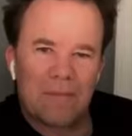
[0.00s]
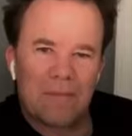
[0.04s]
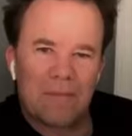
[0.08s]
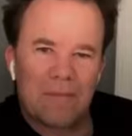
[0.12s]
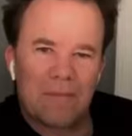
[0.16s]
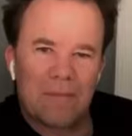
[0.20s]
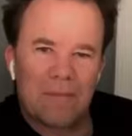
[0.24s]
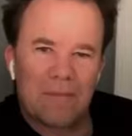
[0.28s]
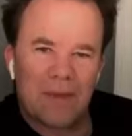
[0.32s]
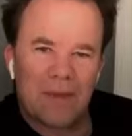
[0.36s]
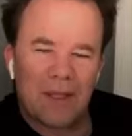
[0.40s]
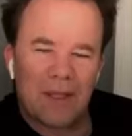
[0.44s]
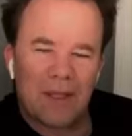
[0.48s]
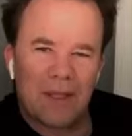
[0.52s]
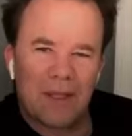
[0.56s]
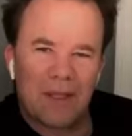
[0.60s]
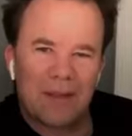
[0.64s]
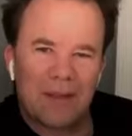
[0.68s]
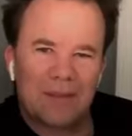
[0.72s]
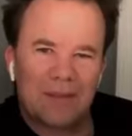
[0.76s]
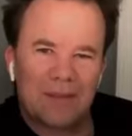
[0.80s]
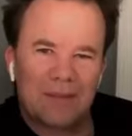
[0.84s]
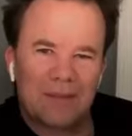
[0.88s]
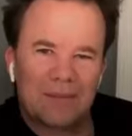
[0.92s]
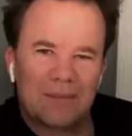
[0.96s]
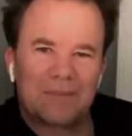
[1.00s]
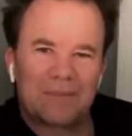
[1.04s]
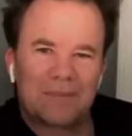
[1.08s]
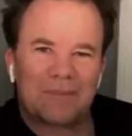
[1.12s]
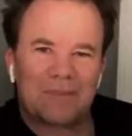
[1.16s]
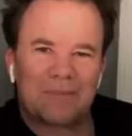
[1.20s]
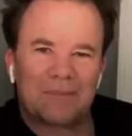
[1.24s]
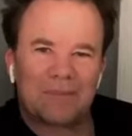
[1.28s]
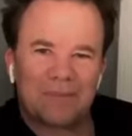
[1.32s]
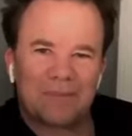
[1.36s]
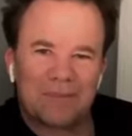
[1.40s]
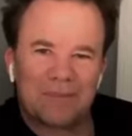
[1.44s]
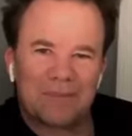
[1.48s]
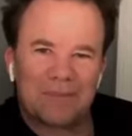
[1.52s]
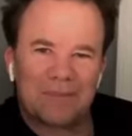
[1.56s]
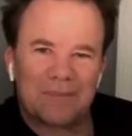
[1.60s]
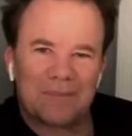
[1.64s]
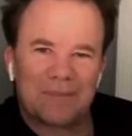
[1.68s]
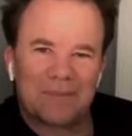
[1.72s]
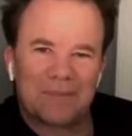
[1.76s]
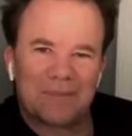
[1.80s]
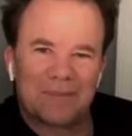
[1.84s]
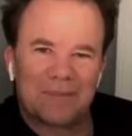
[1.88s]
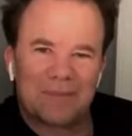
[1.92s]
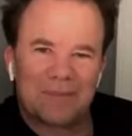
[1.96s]

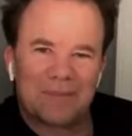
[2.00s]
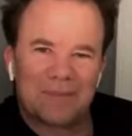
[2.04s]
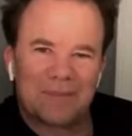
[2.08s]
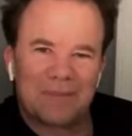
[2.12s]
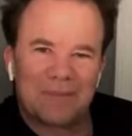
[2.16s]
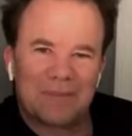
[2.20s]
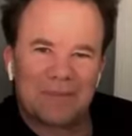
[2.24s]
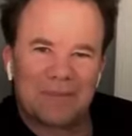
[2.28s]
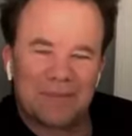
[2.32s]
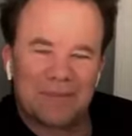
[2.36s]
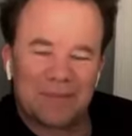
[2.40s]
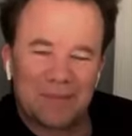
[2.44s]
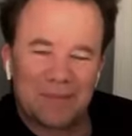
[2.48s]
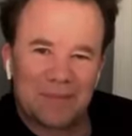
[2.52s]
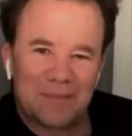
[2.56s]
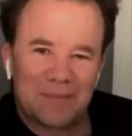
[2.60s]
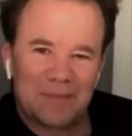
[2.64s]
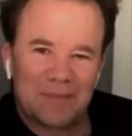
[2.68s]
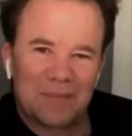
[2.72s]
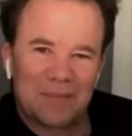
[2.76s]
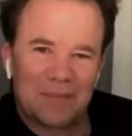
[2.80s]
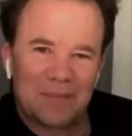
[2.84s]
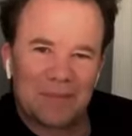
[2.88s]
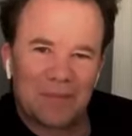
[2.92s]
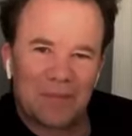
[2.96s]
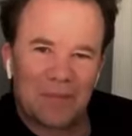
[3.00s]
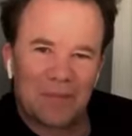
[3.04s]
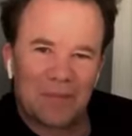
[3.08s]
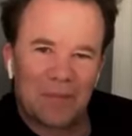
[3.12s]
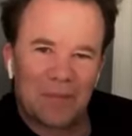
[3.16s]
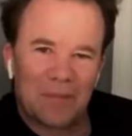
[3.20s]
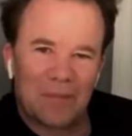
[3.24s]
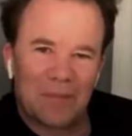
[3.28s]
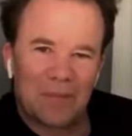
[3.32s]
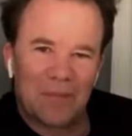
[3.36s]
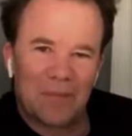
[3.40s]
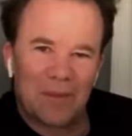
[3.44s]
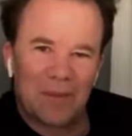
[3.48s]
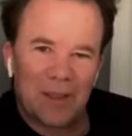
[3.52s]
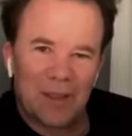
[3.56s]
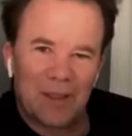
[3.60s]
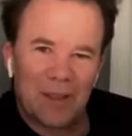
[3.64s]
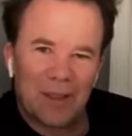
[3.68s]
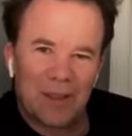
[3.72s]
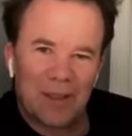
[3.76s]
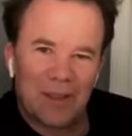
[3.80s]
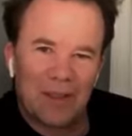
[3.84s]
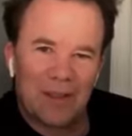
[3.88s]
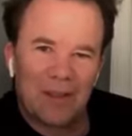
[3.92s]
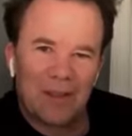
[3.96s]

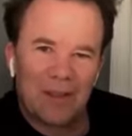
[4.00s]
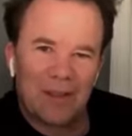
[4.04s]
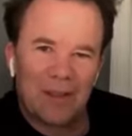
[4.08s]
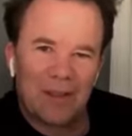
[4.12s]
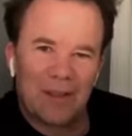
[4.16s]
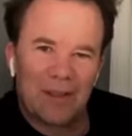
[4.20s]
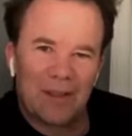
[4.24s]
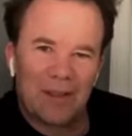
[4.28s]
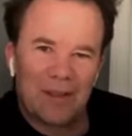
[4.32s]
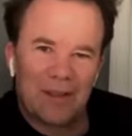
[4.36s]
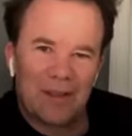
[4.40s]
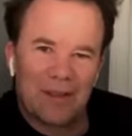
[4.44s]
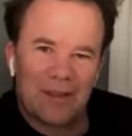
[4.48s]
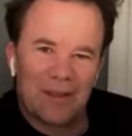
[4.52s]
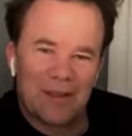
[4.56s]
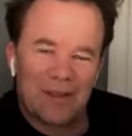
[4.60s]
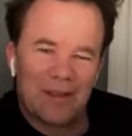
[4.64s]
This person isn't speaking.